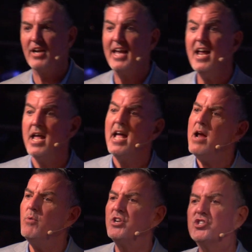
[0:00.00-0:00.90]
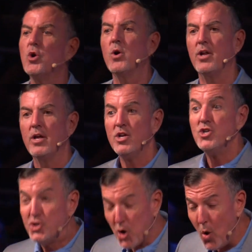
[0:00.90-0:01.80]
again. He restored
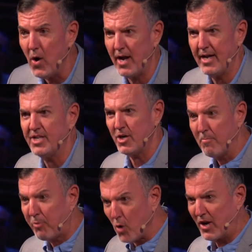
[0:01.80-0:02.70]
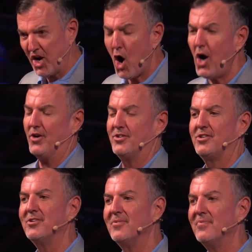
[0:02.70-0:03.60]
joy into a broken
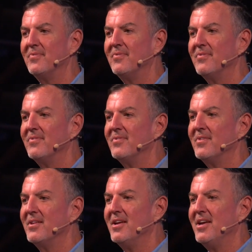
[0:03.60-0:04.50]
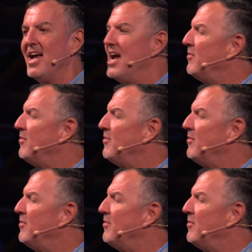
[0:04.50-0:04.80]
heart. He